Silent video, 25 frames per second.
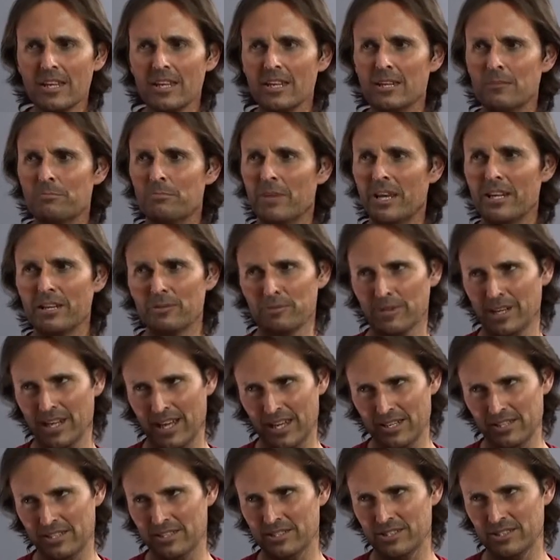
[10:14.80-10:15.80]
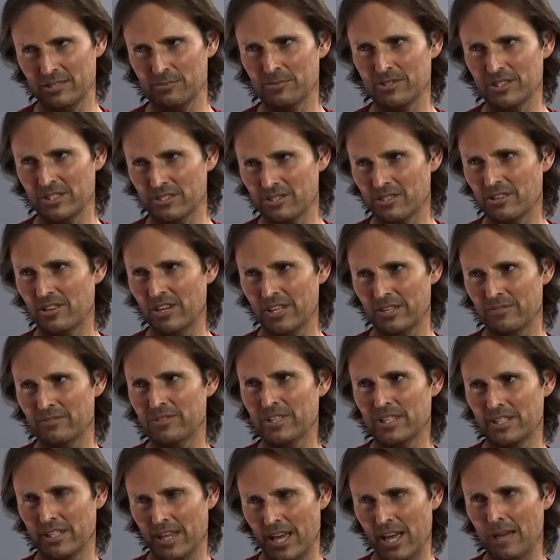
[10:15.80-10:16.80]
in many relationships this kind of
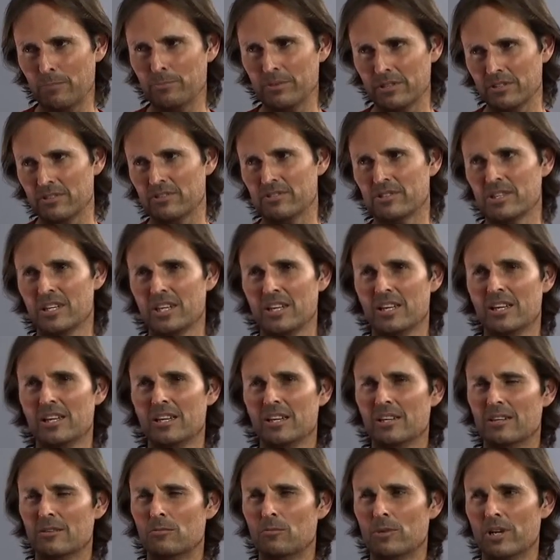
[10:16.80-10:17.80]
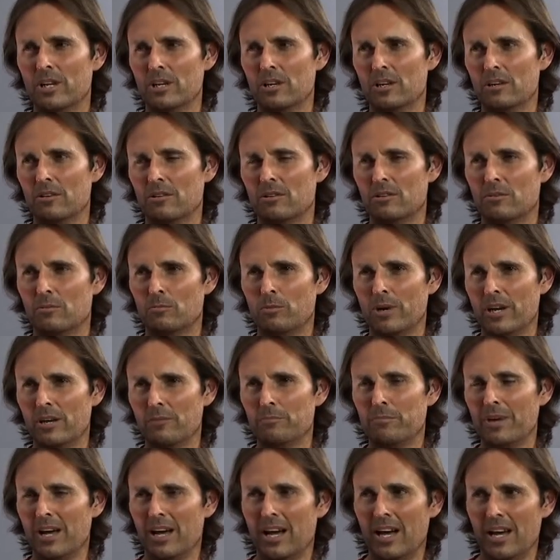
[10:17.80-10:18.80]
thing happens, where, where
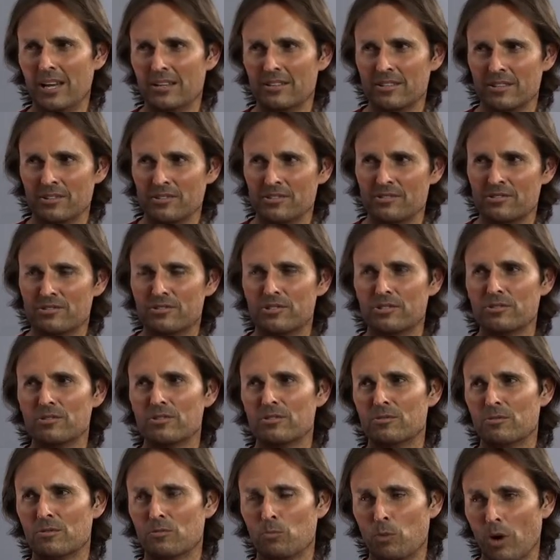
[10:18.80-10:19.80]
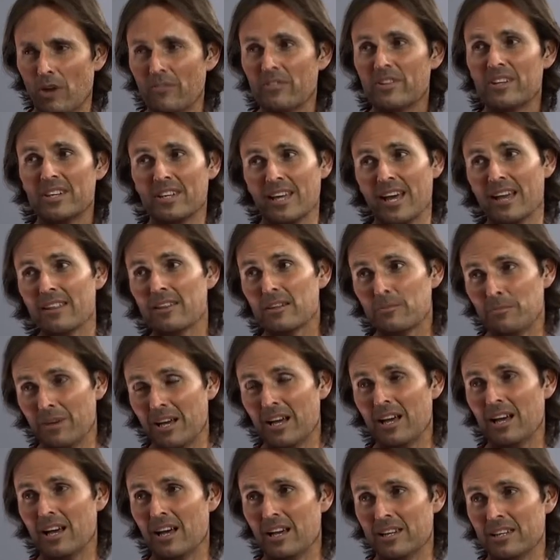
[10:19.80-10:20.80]
partners do want the other
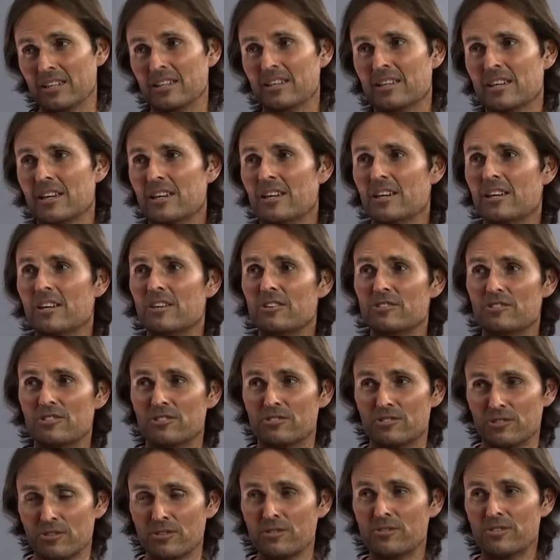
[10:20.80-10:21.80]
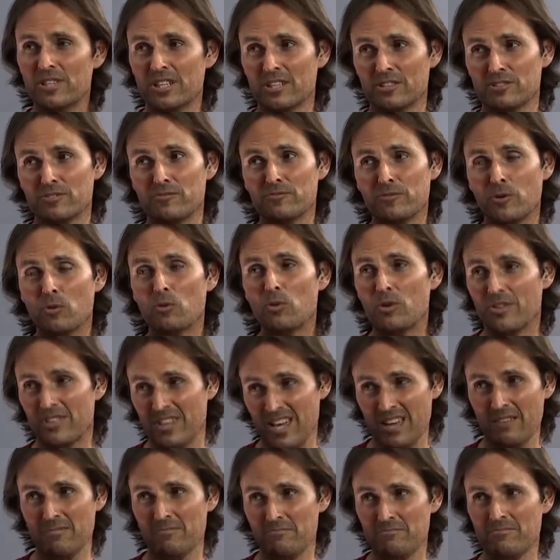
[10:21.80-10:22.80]
party to do things for
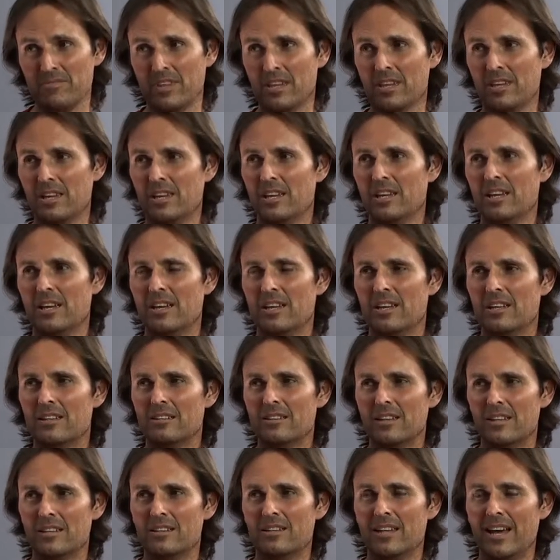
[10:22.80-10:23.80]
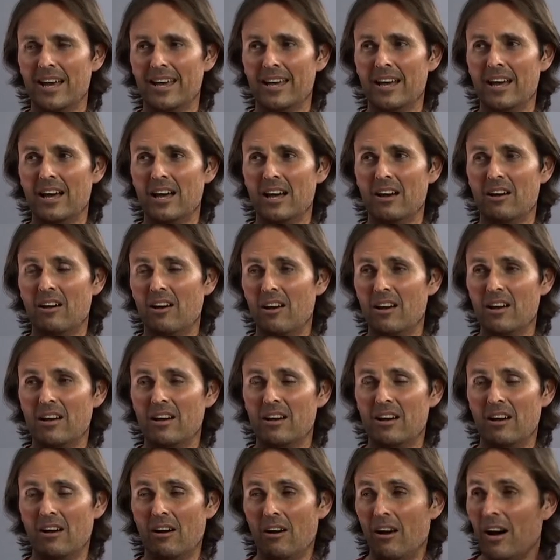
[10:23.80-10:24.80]
them that they are
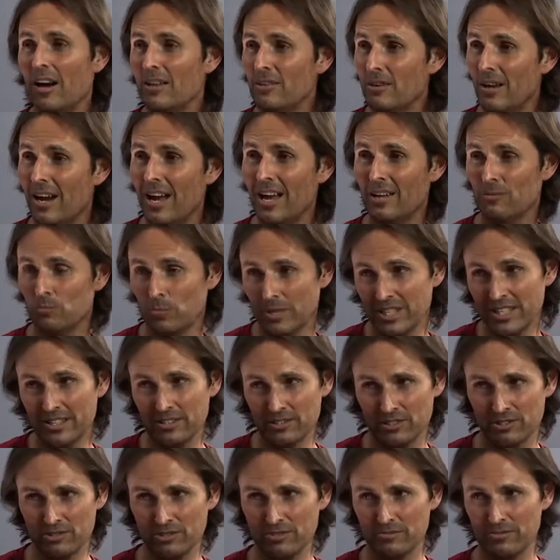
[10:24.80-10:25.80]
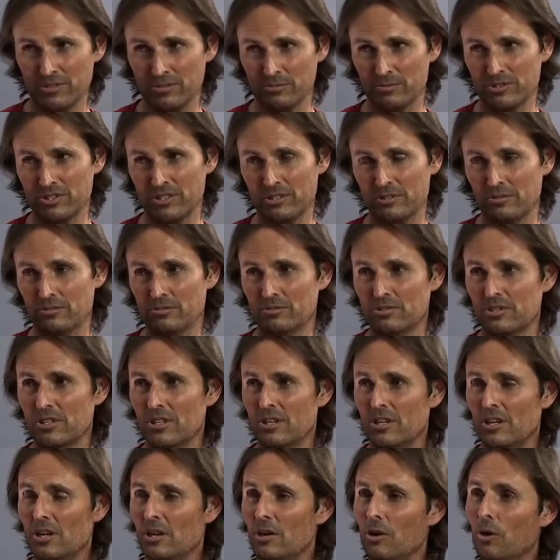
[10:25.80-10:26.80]
either unwilling to do for themselves
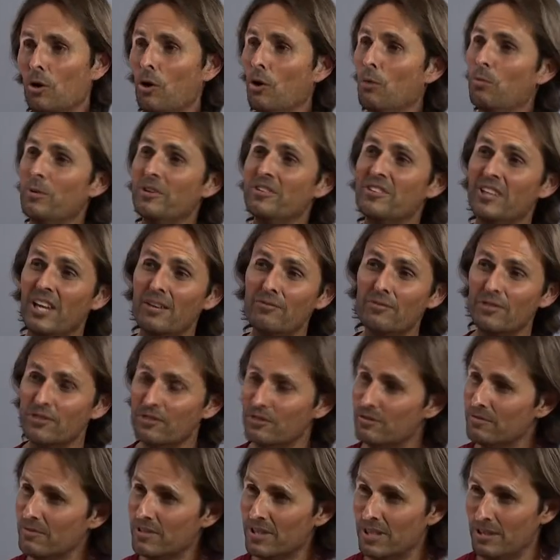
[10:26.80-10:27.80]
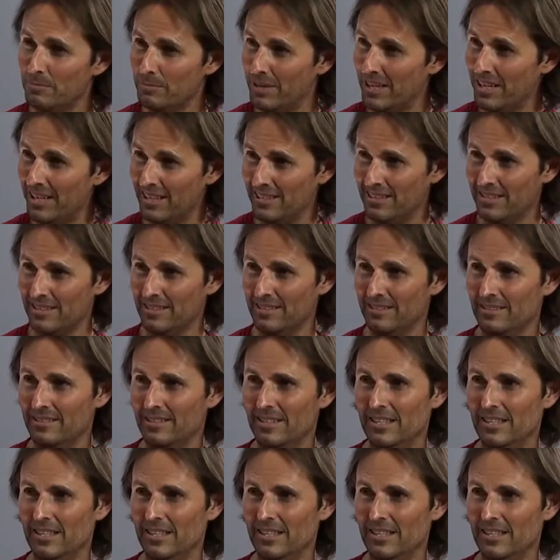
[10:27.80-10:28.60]
or would never do for their partner.